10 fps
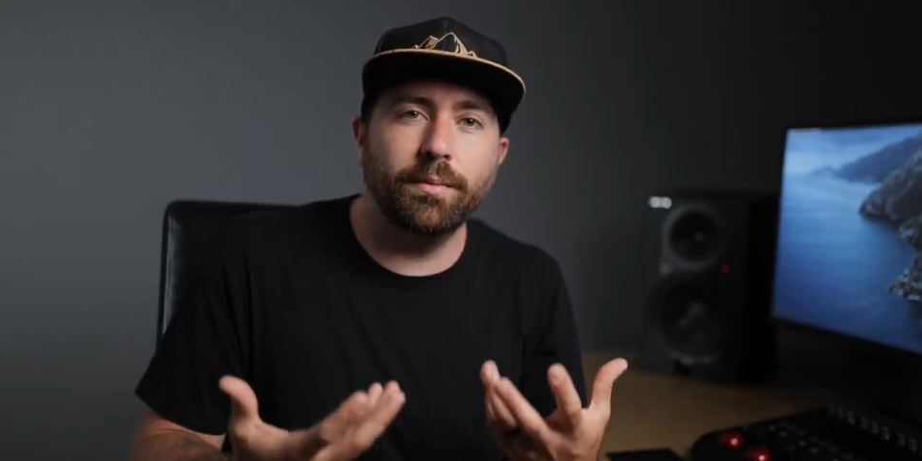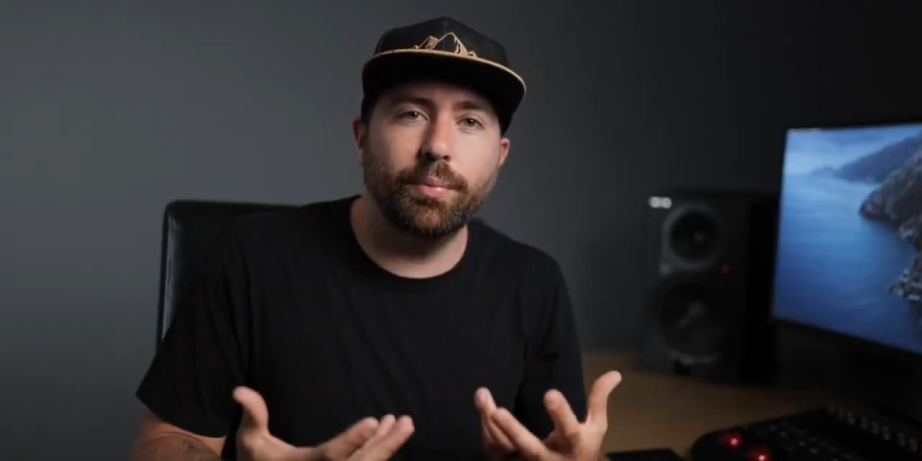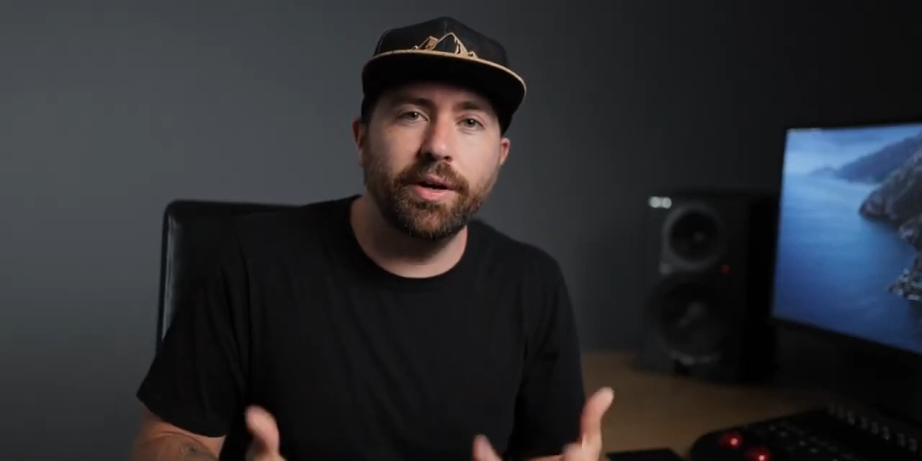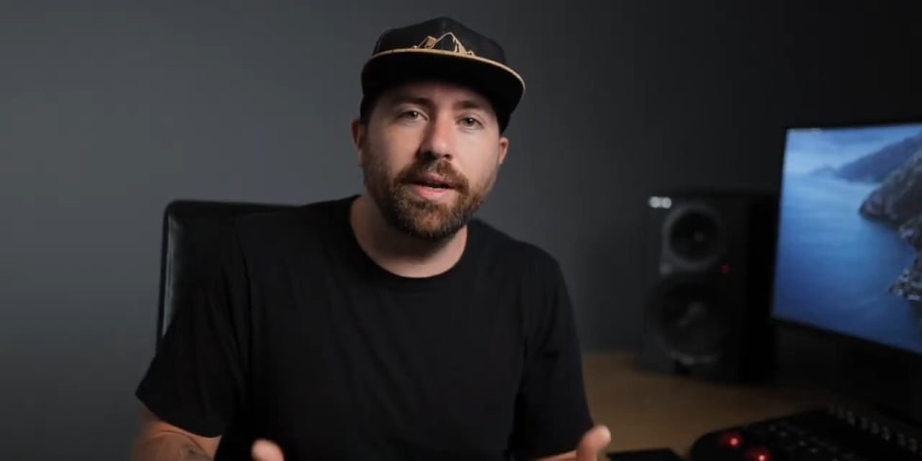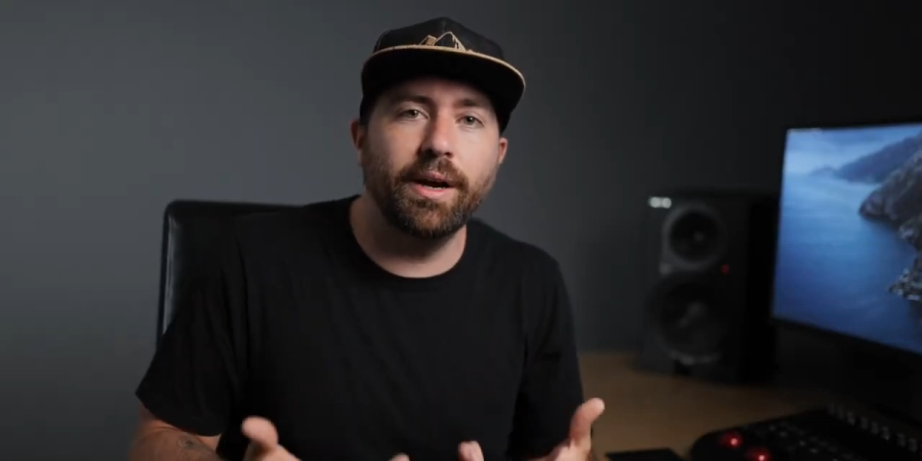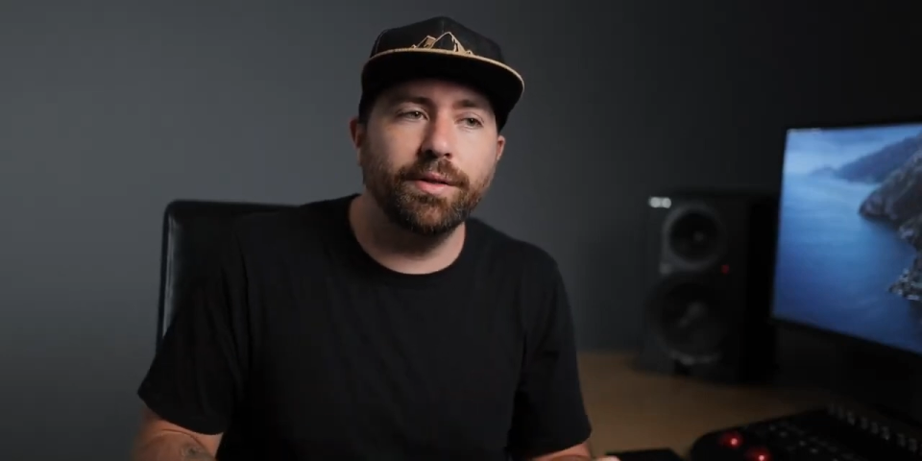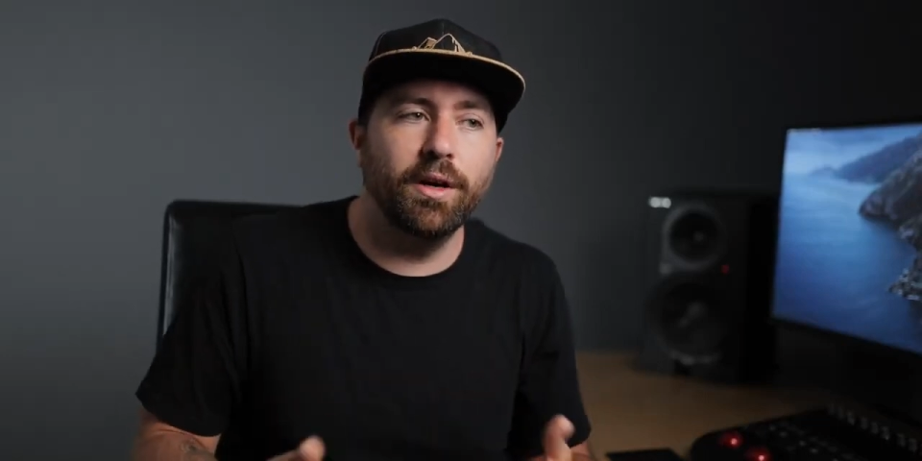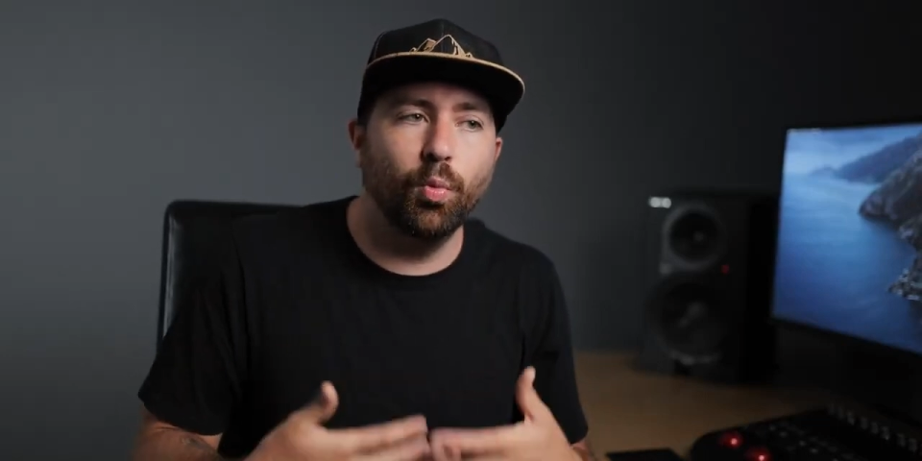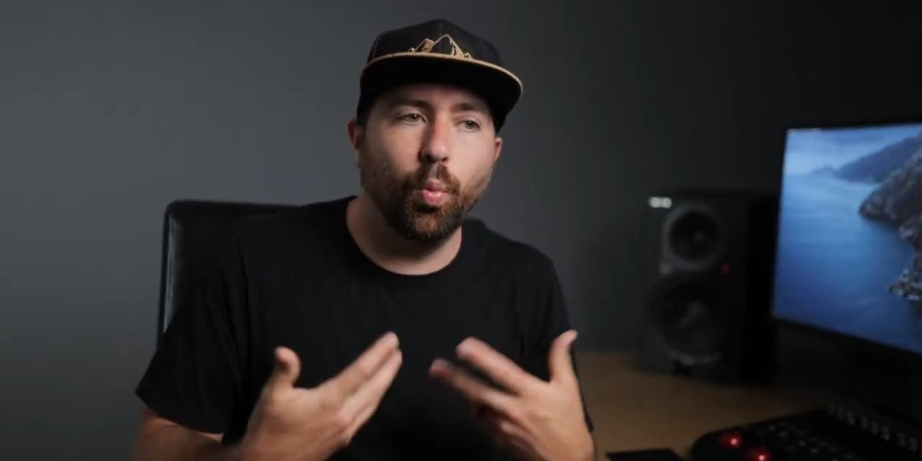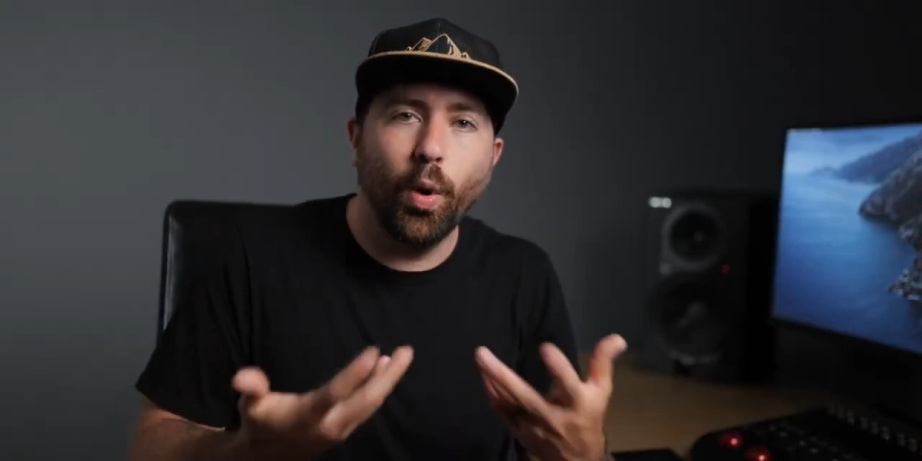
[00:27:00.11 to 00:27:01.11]
putting out
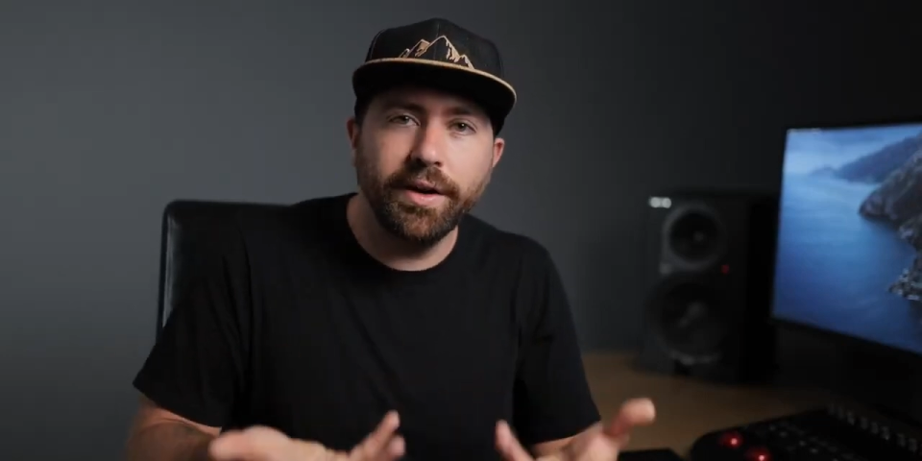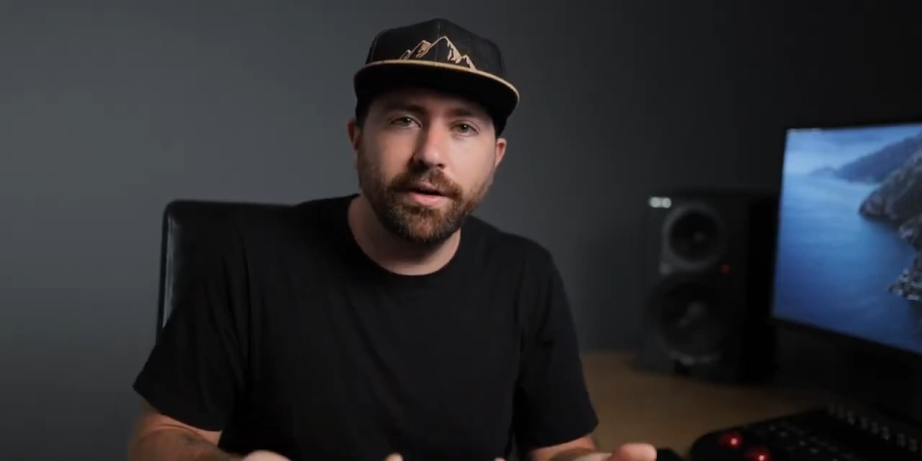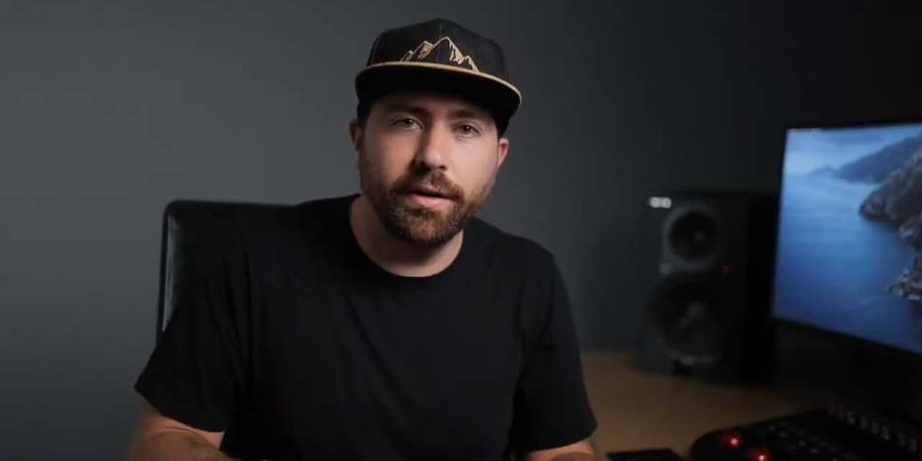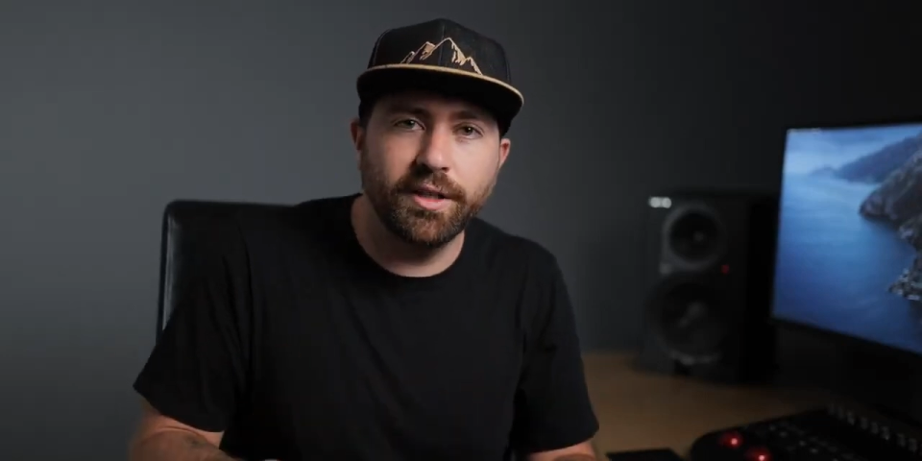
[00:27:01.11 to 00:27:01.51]
there what you're